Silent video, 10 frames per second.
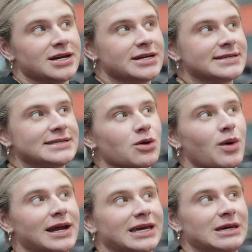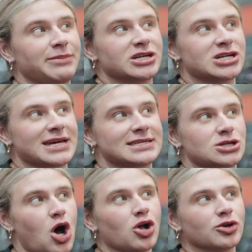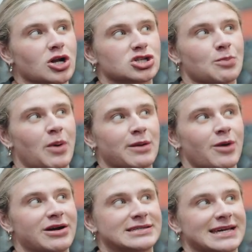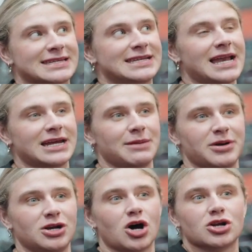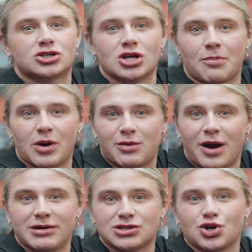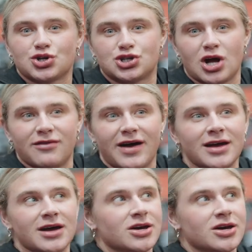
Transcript: You still want to keep your chest tall, not to the point where it's extended, but not to the point where it's hunched over.